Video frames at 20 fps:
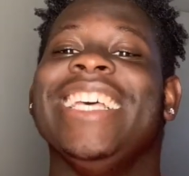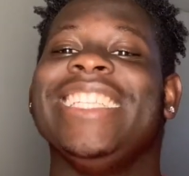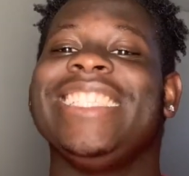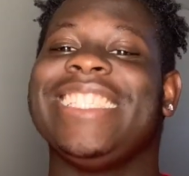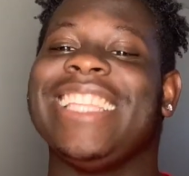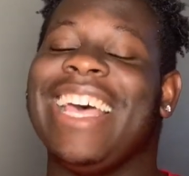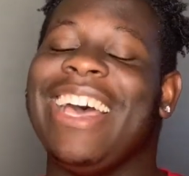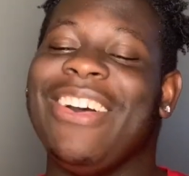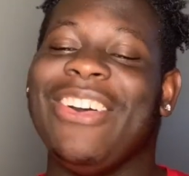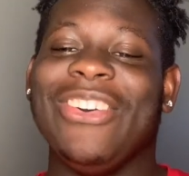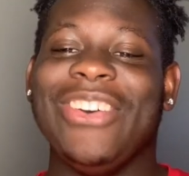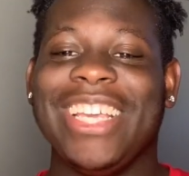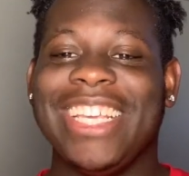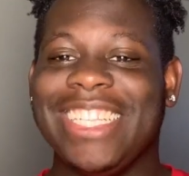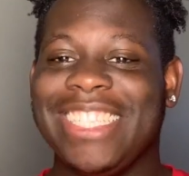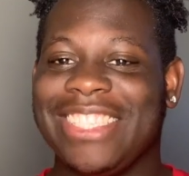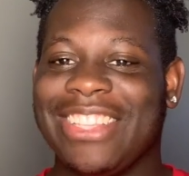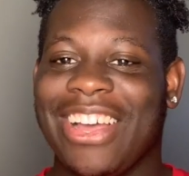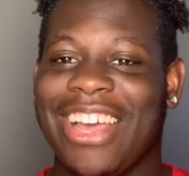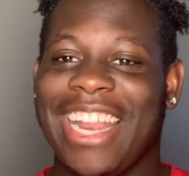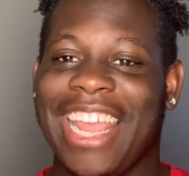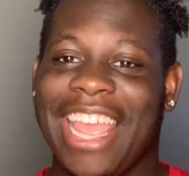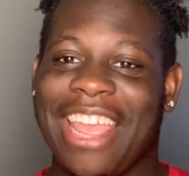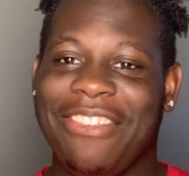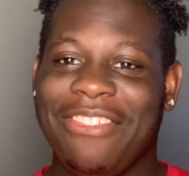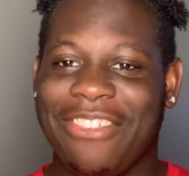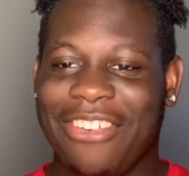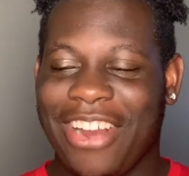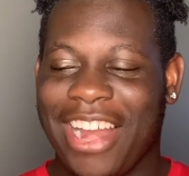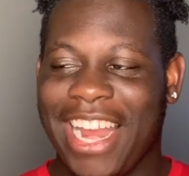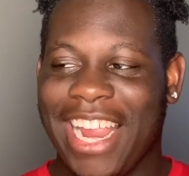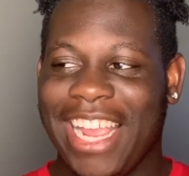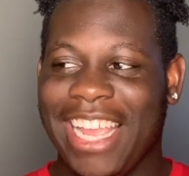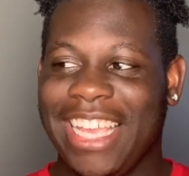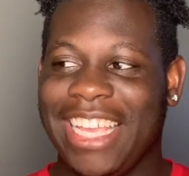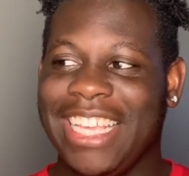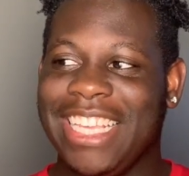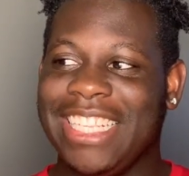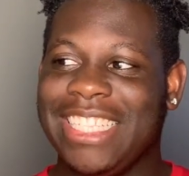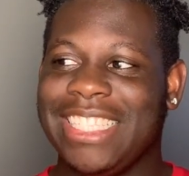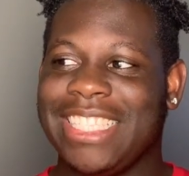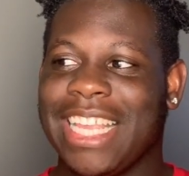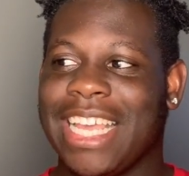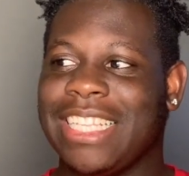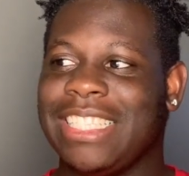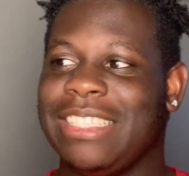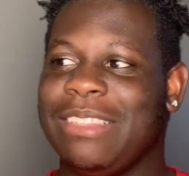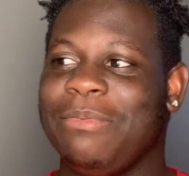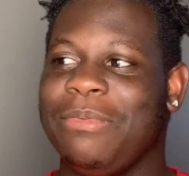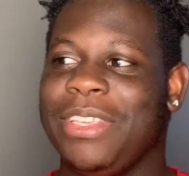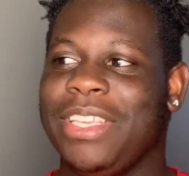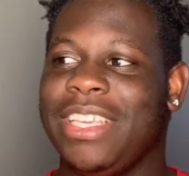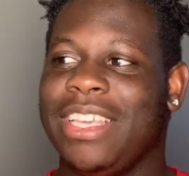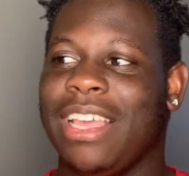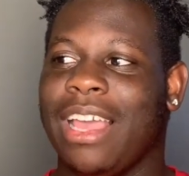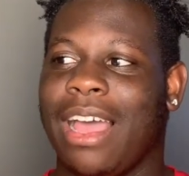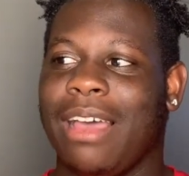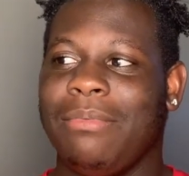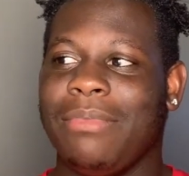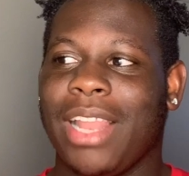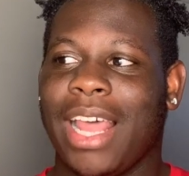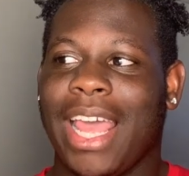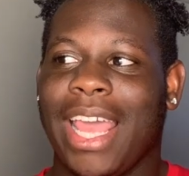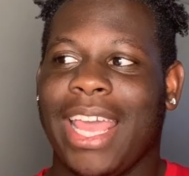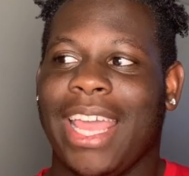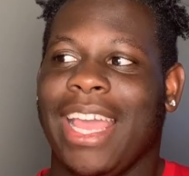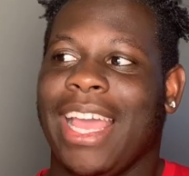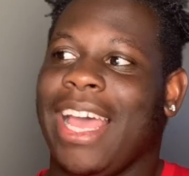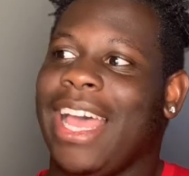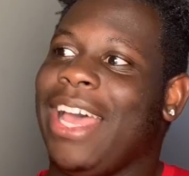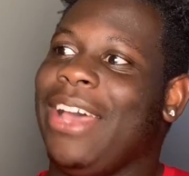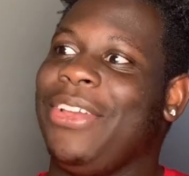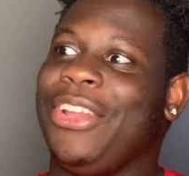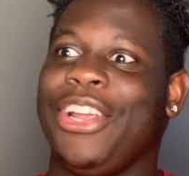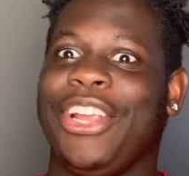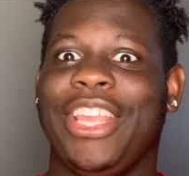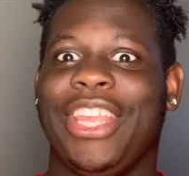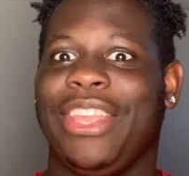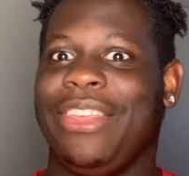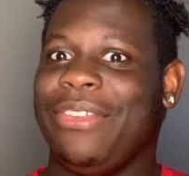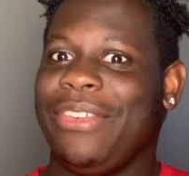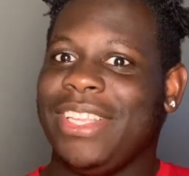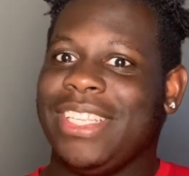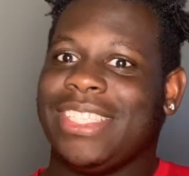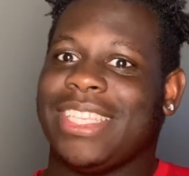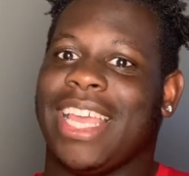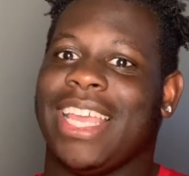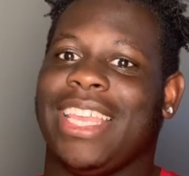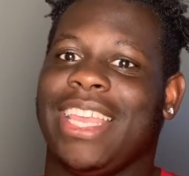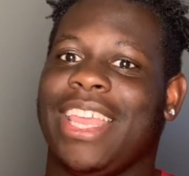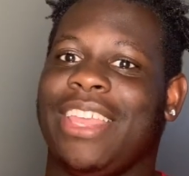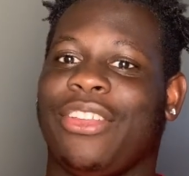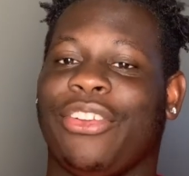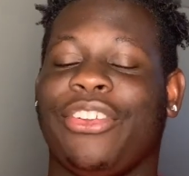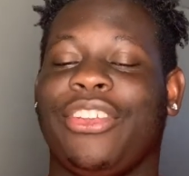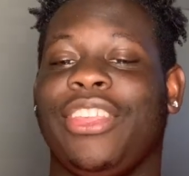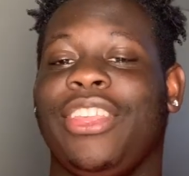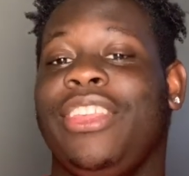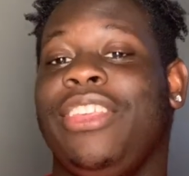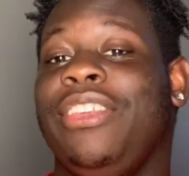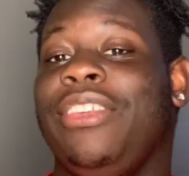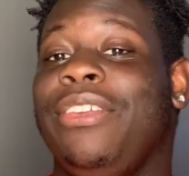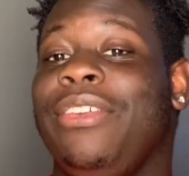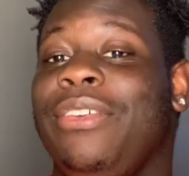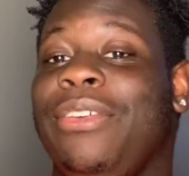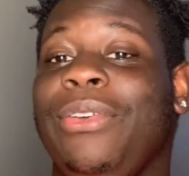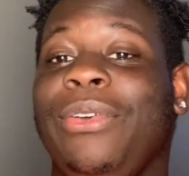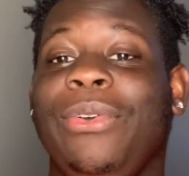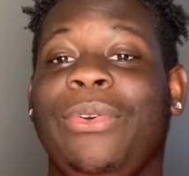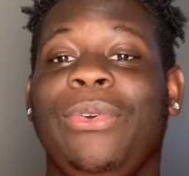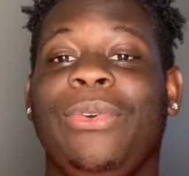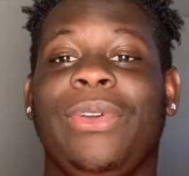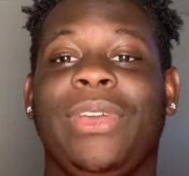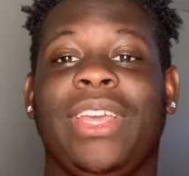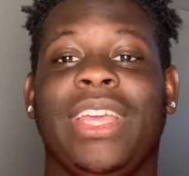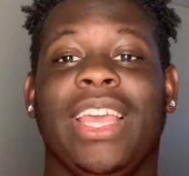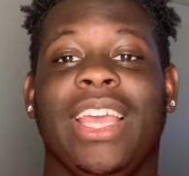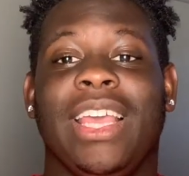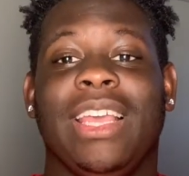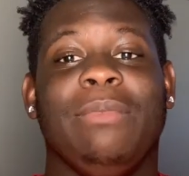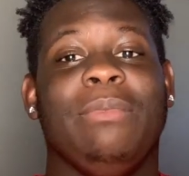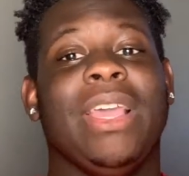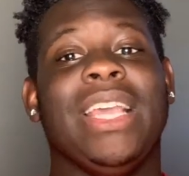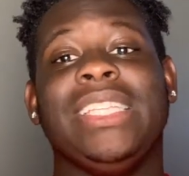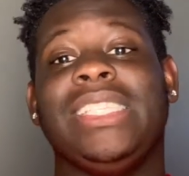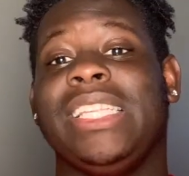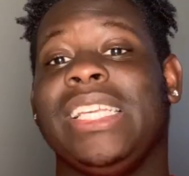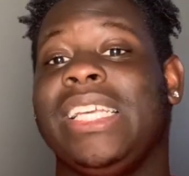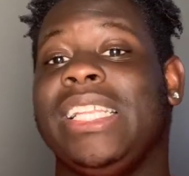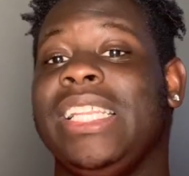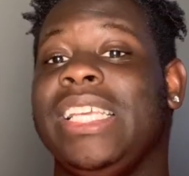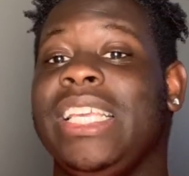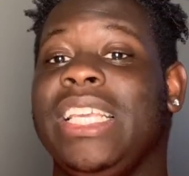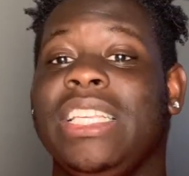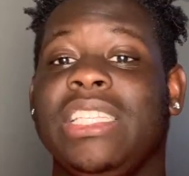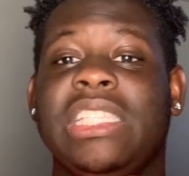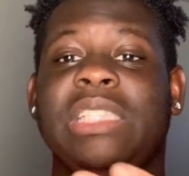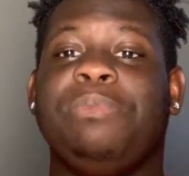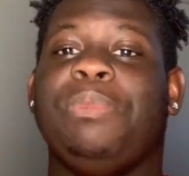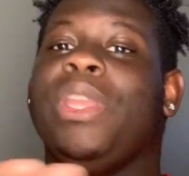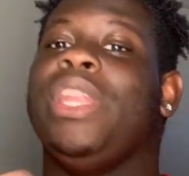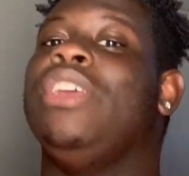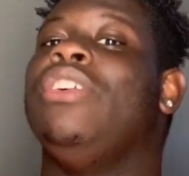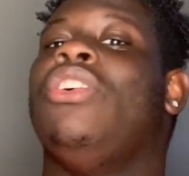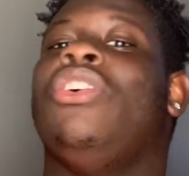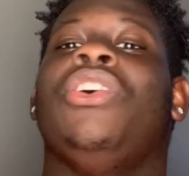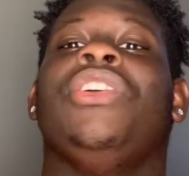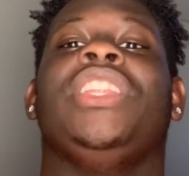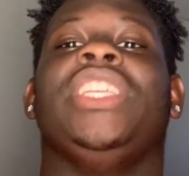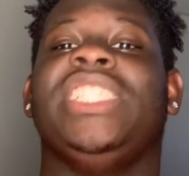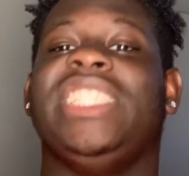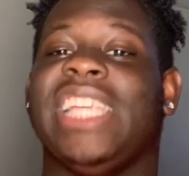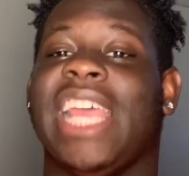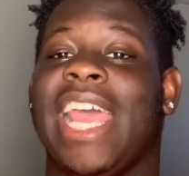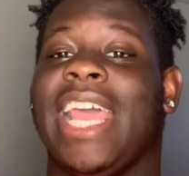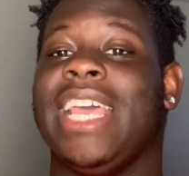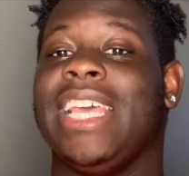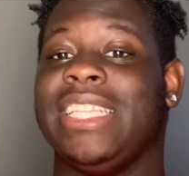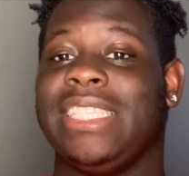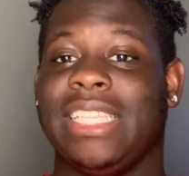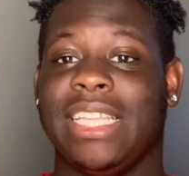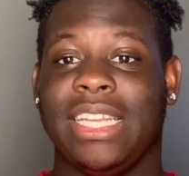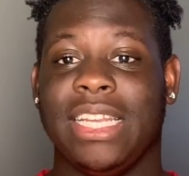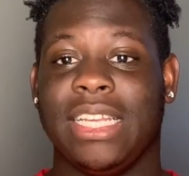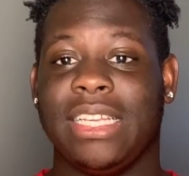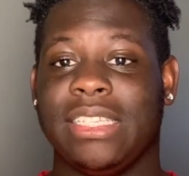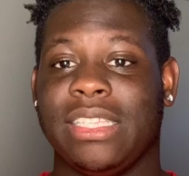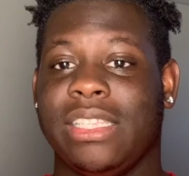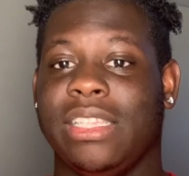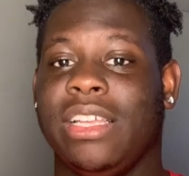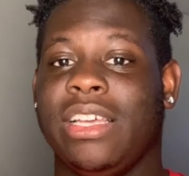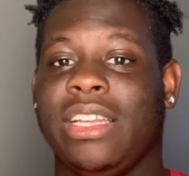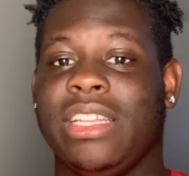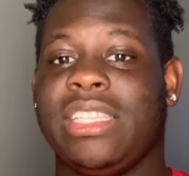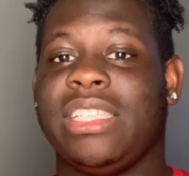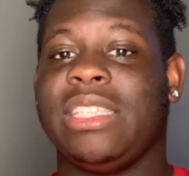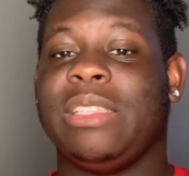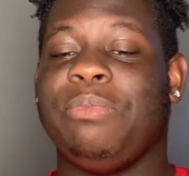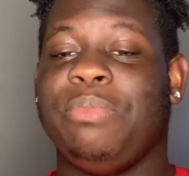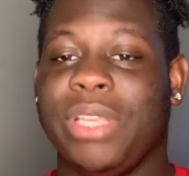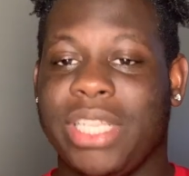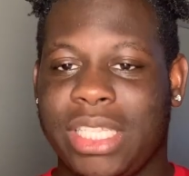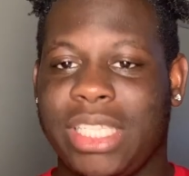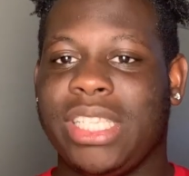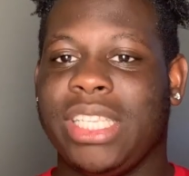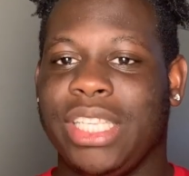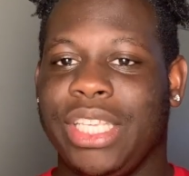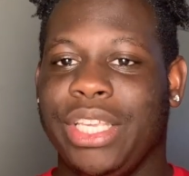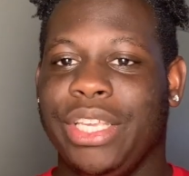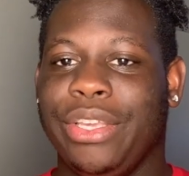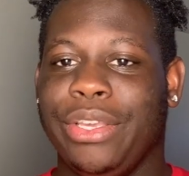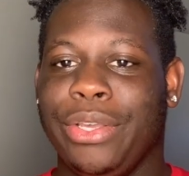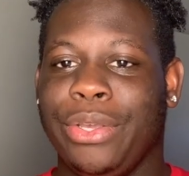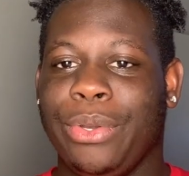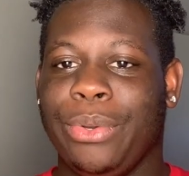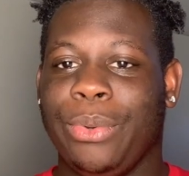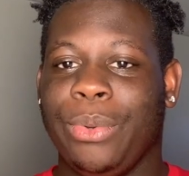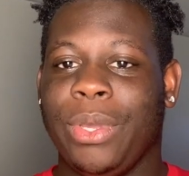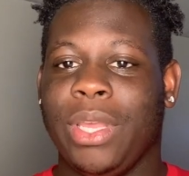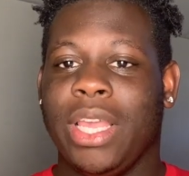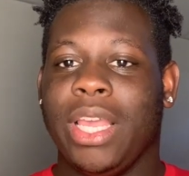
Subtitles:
So it started 8th grade. He's texting me. I'm like, oh, you're cute. He's like, yeah, you're cute. Basically, he's spitting all the jazz that niggas love to spit to you.